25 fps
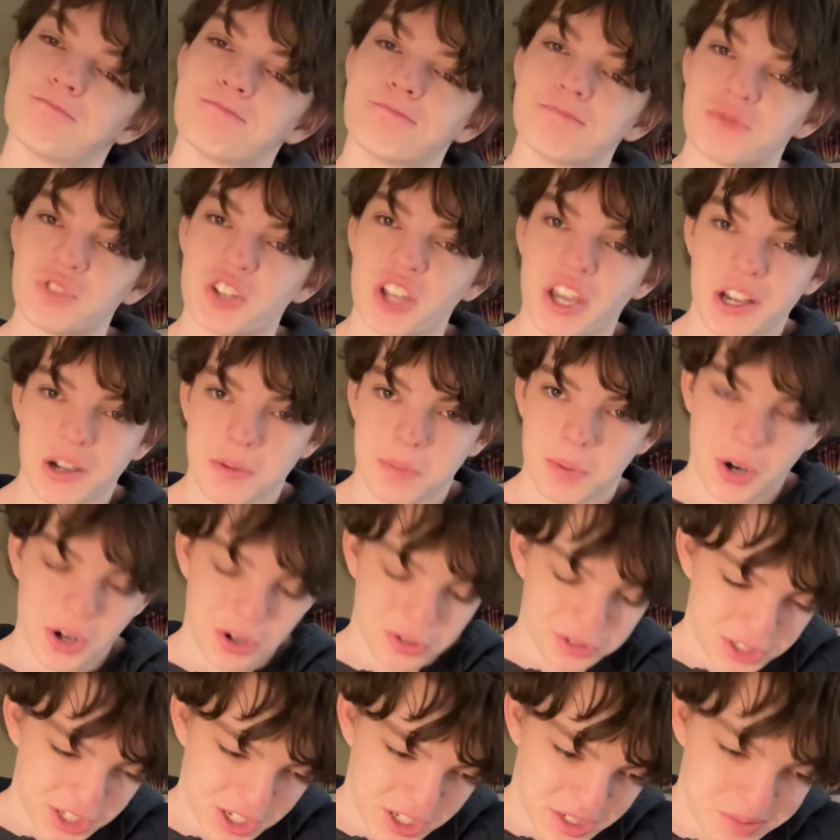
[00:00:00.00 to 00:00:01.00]
Jake Paul
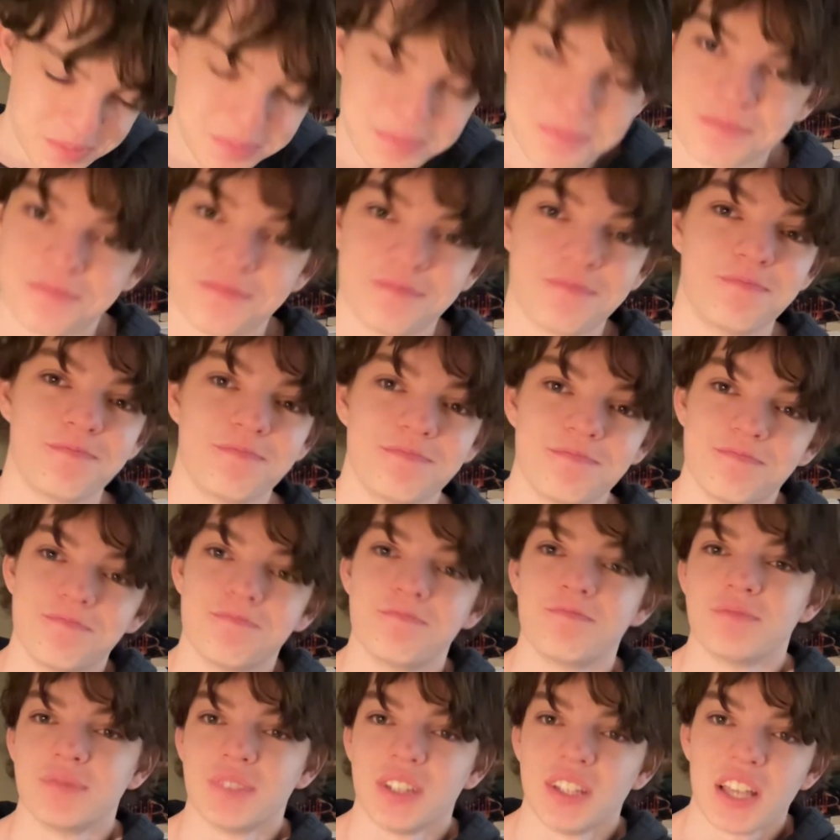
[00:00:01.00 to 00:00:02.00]
did.
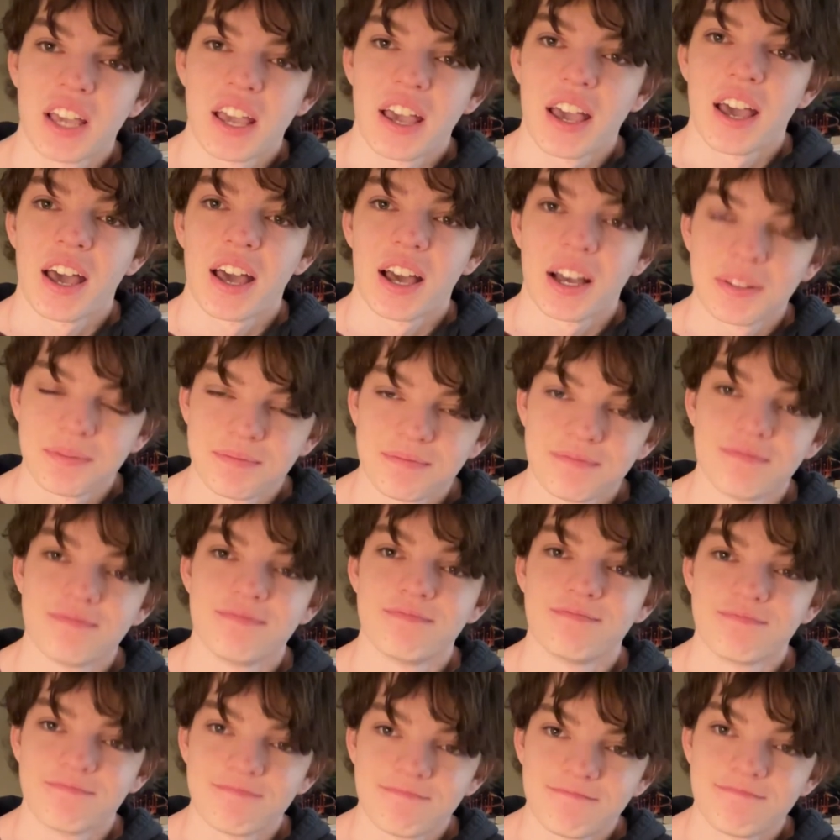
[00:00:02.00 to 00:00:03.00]
Yeah,
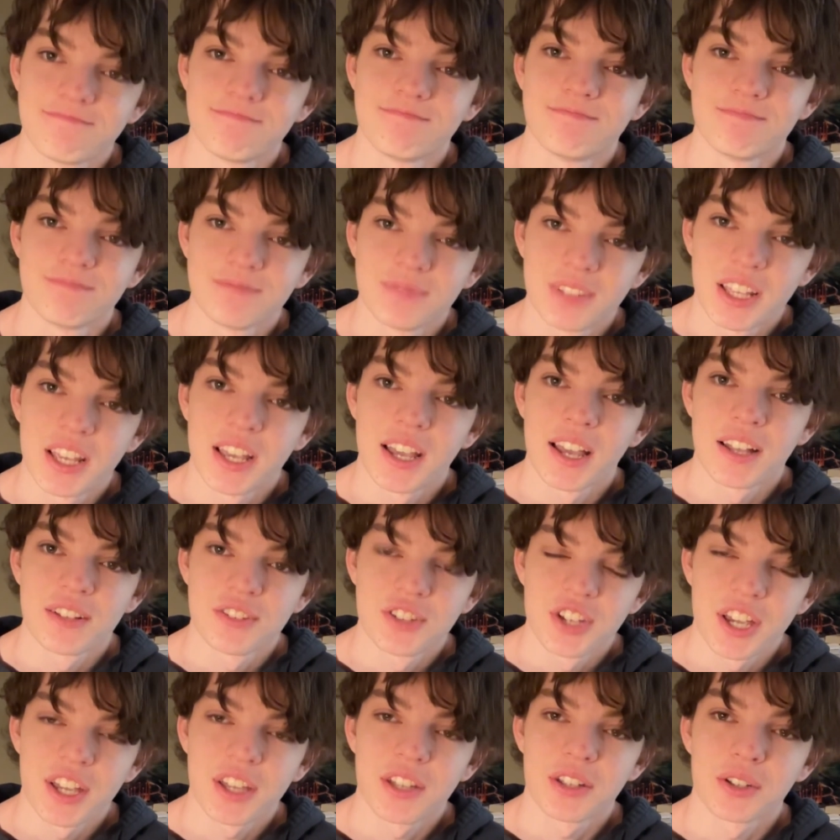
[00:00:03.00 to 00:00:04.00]

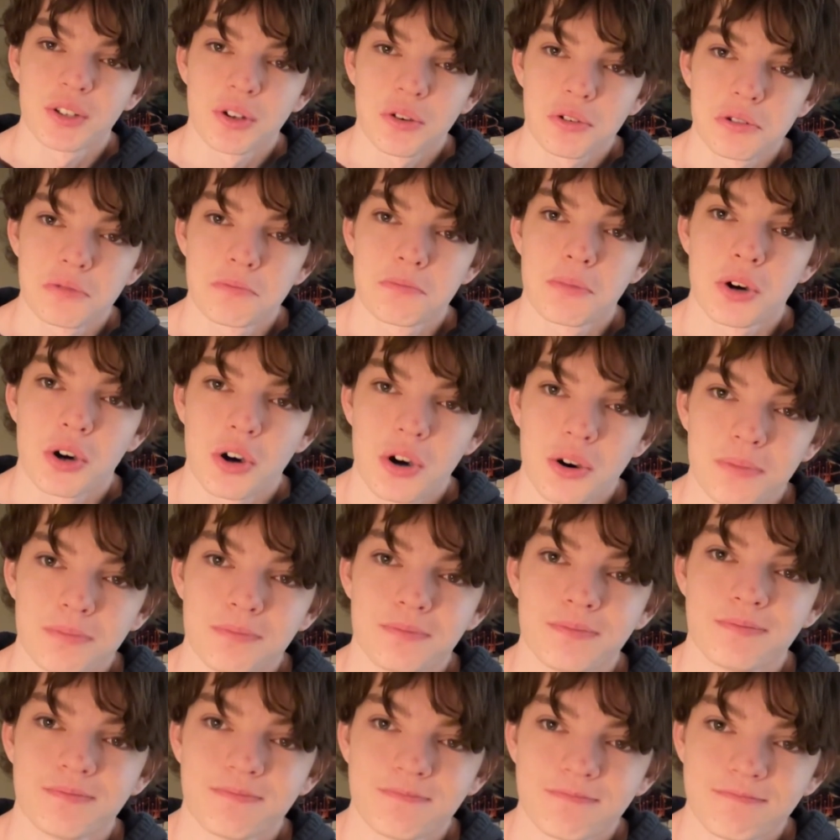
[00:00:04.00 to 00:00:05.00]
Jake and Logan Paul.
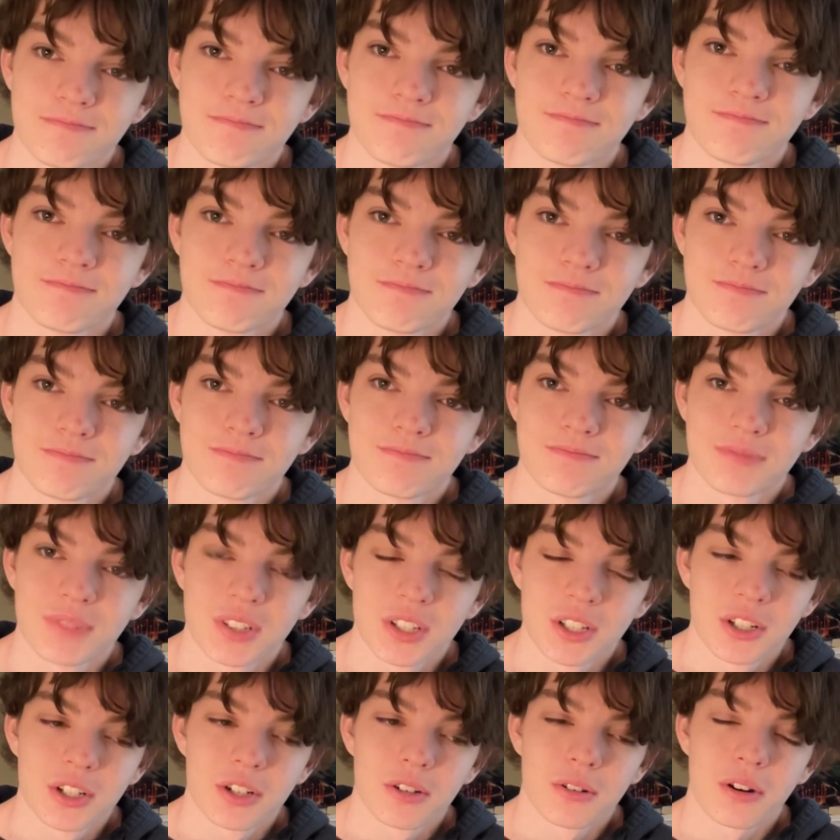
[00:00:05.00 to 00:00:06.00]

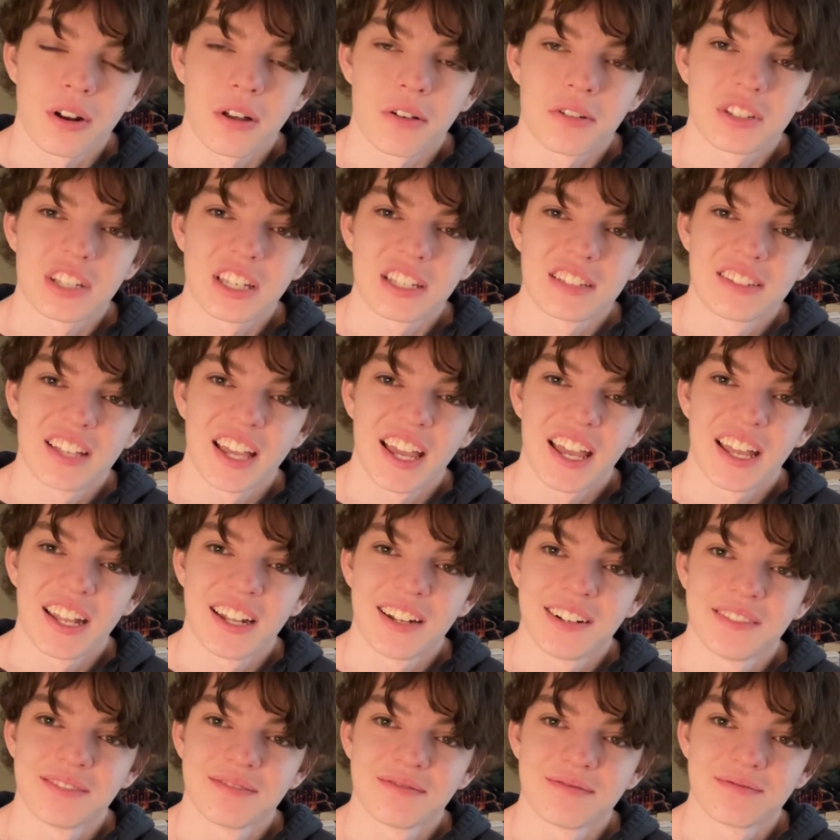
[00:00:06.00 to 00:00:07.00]
When I was like
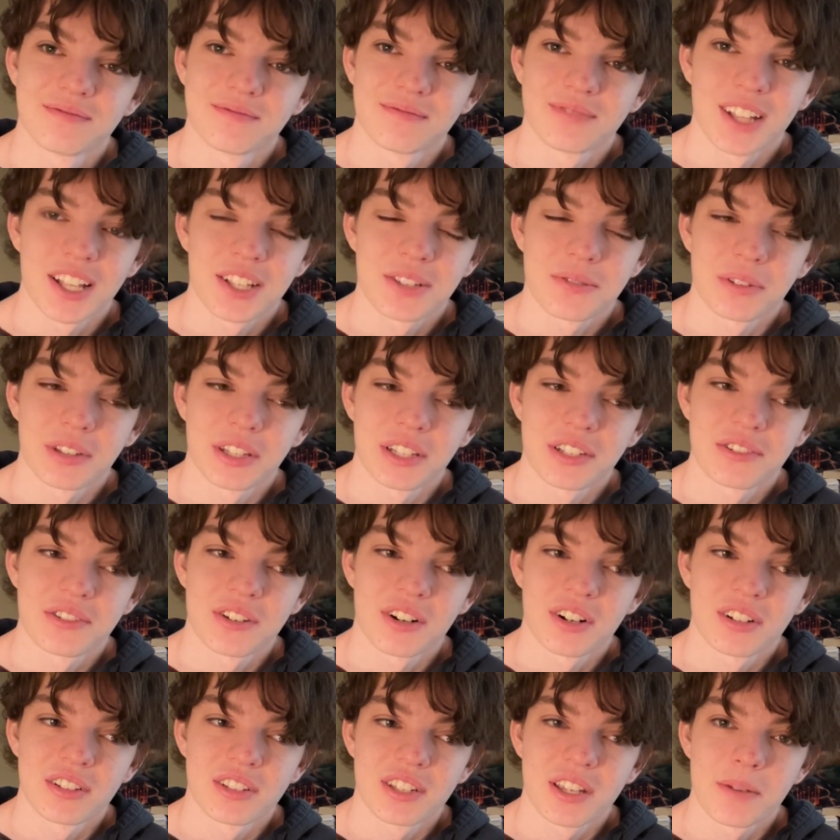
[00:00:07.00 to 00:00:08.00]
10, that's when they
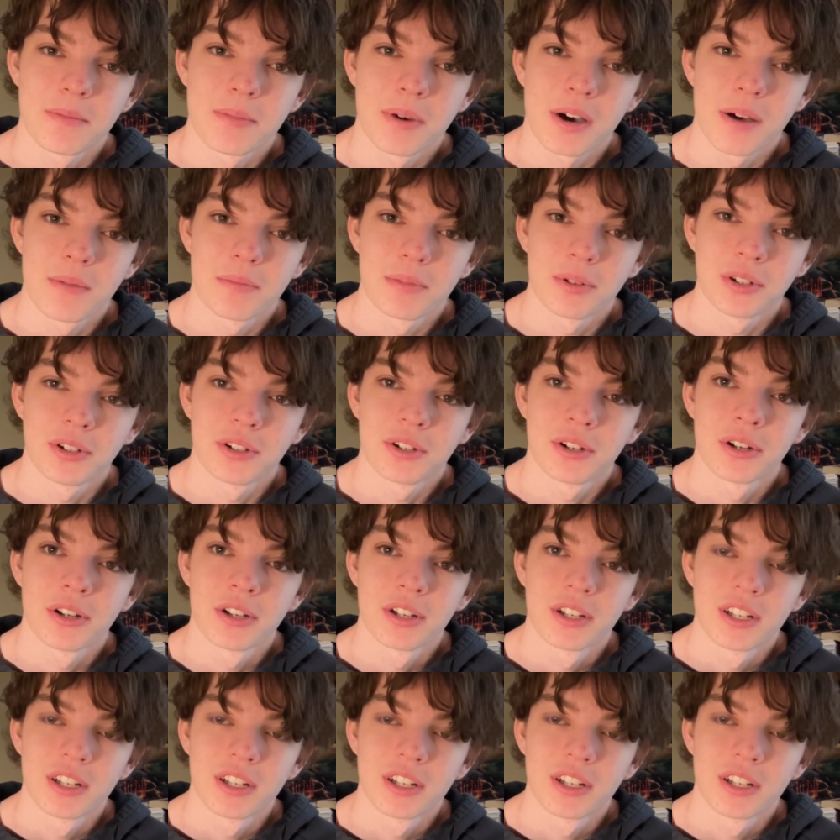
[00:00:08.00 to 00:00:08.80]
started to get popular.